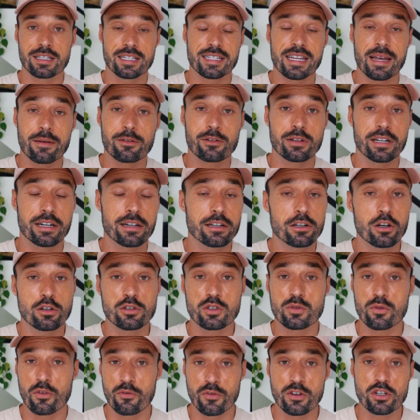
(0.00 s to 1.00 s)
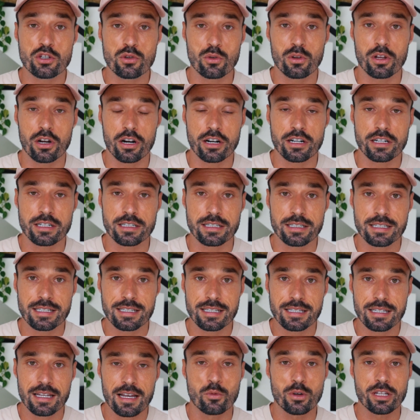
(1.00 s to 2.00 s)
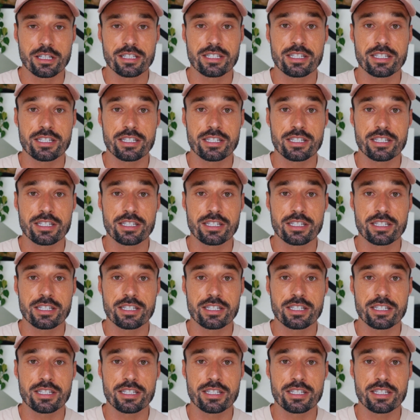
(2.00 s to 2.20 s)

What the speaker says: The same clearly goes for visual artists, with